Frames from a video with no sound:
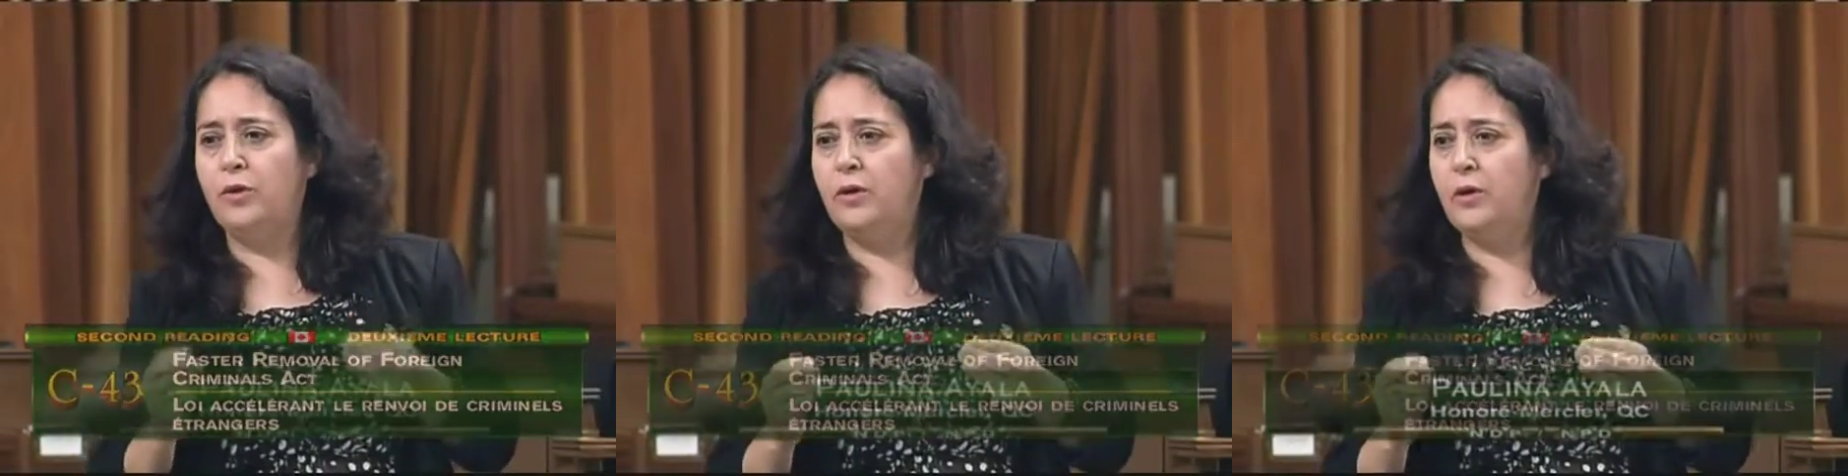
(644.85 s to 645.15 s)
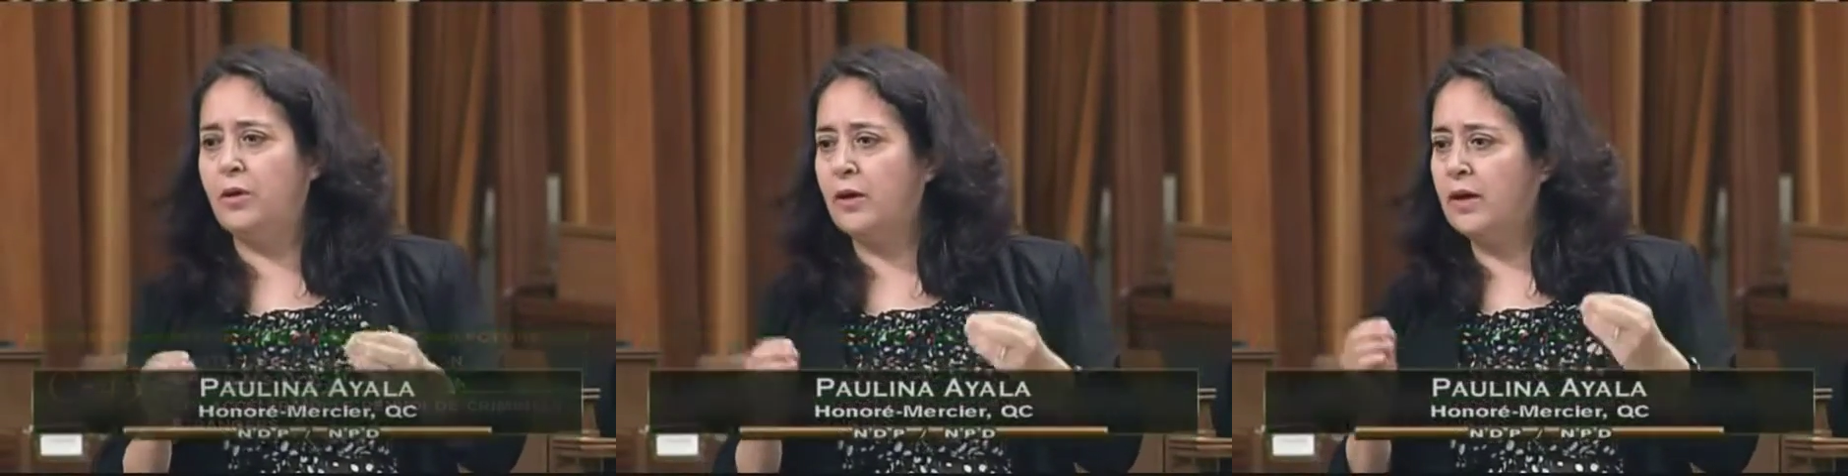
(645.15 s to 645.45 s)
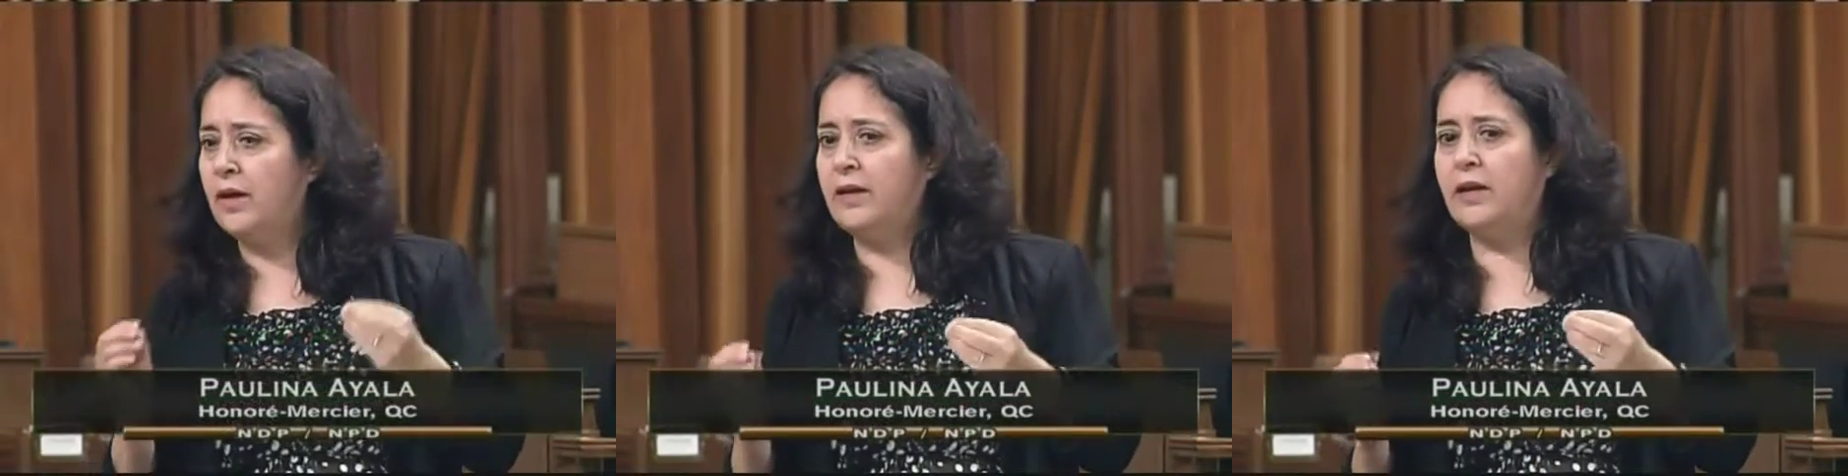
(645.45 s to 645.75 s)
we want to
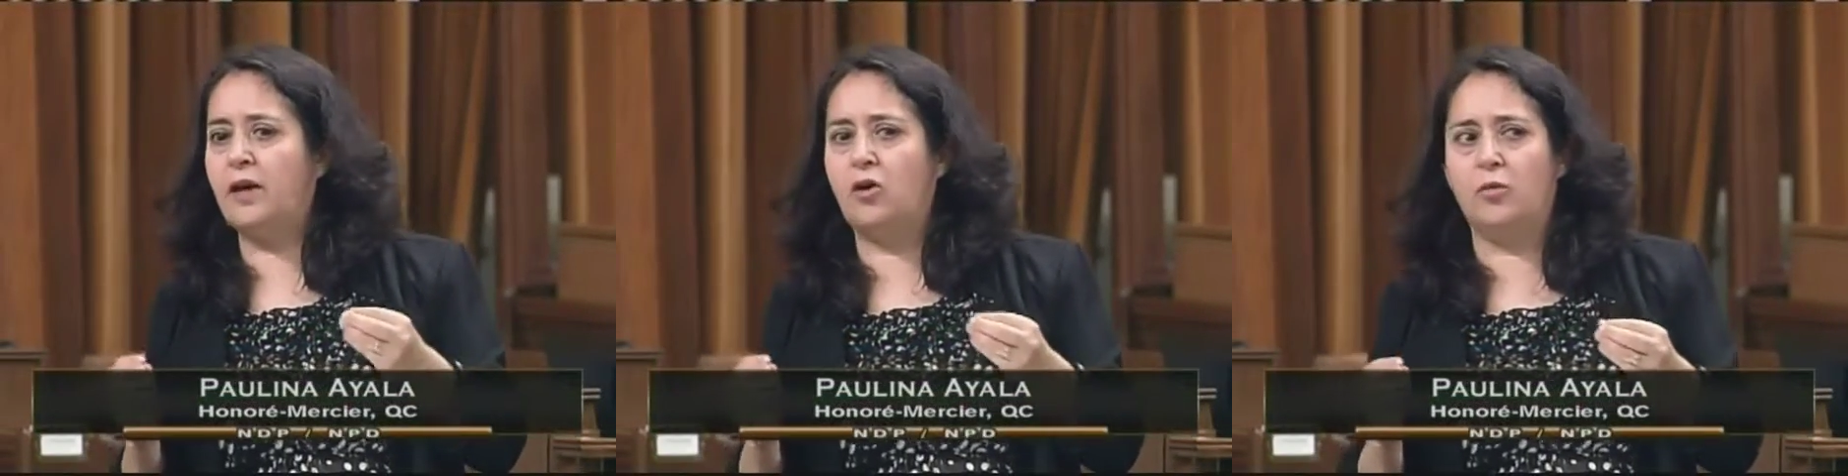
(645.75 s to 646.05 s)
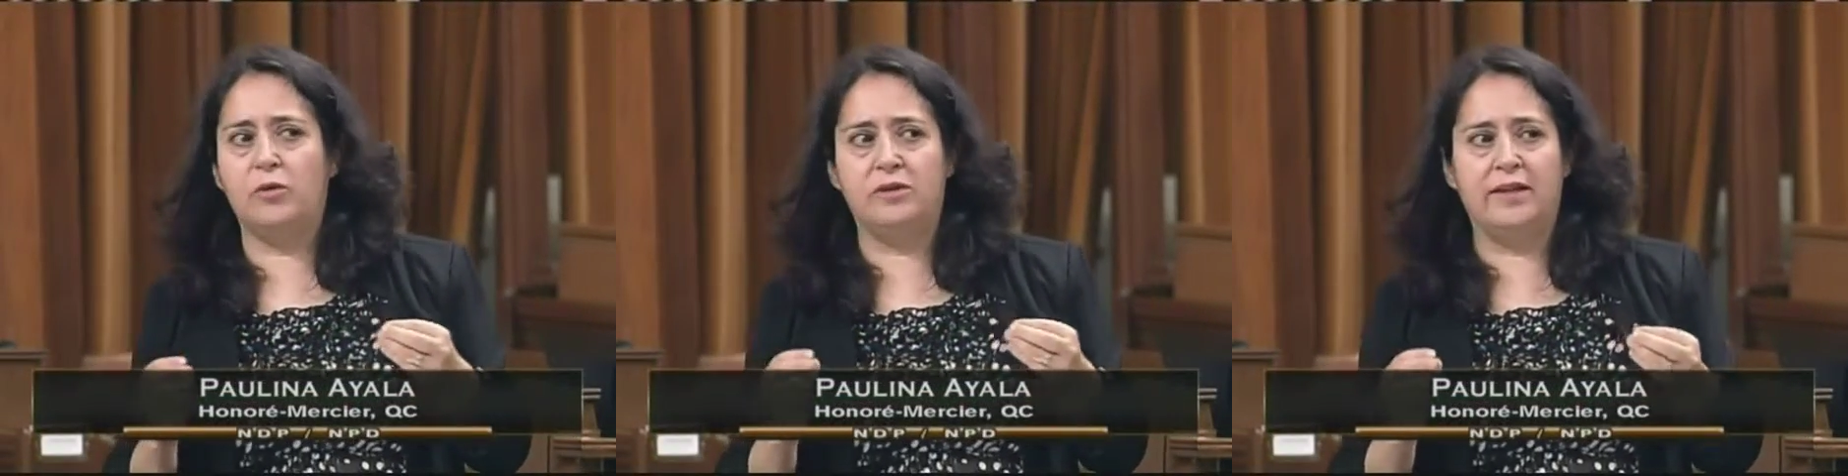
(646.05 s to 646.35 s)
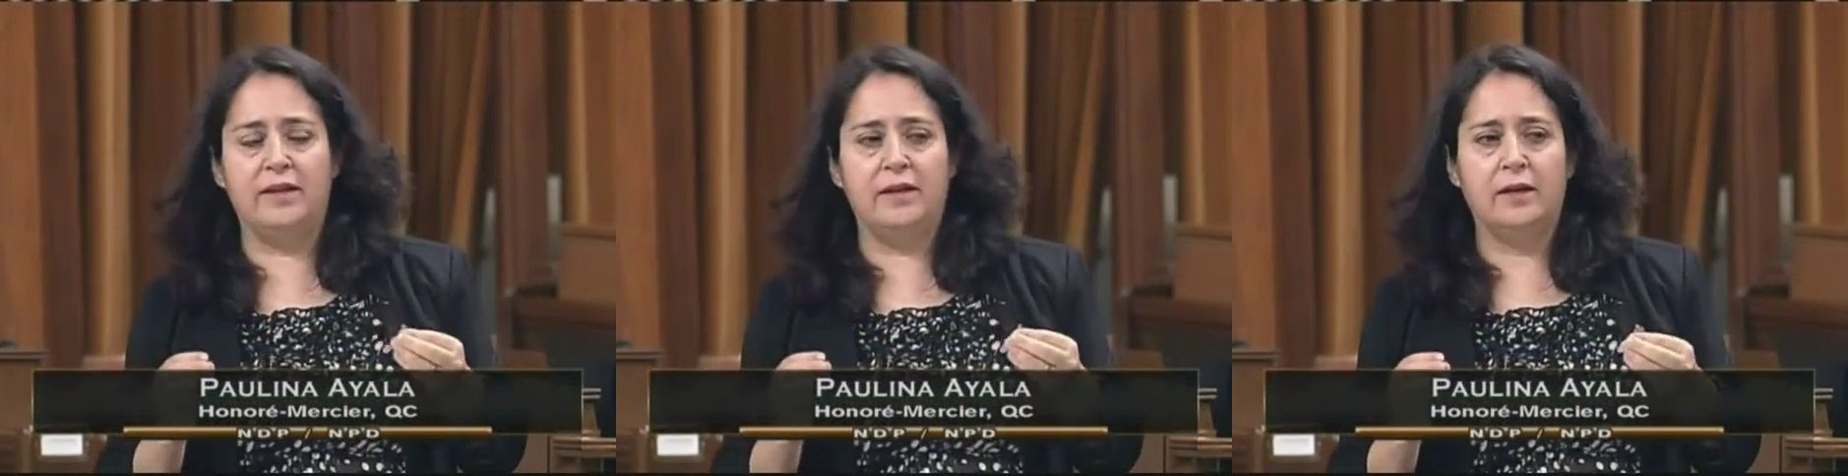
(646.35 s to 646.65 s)
see with
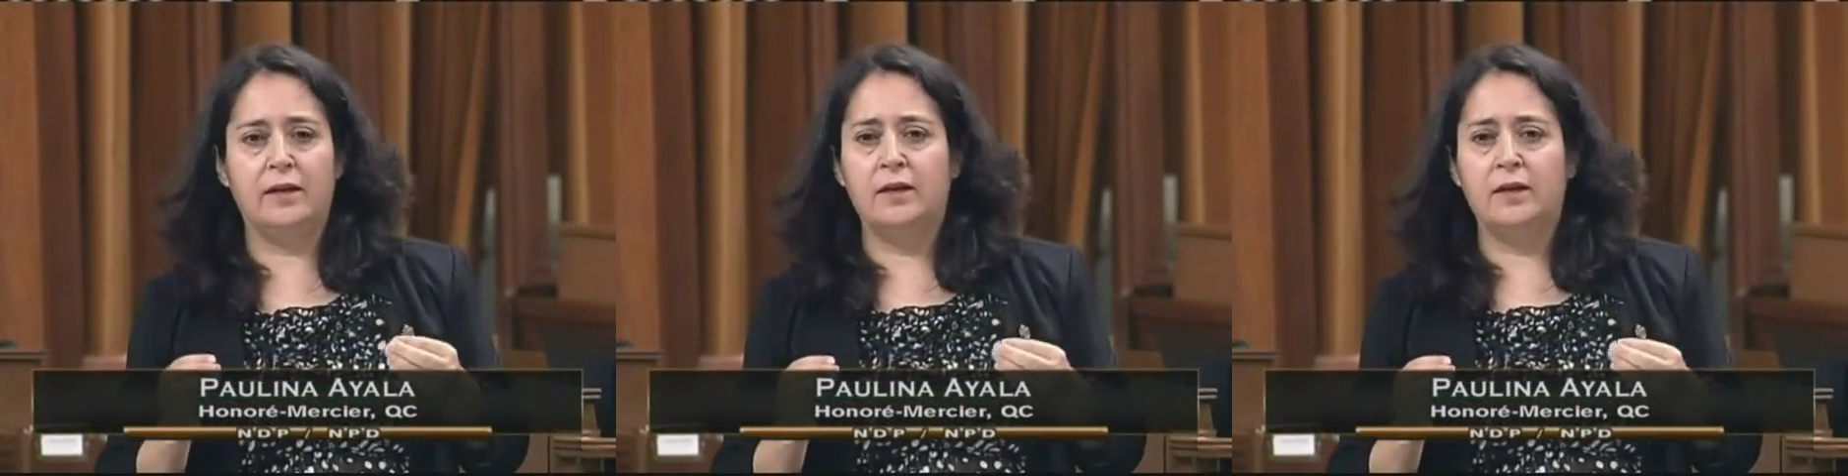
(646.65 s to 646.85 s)
legislation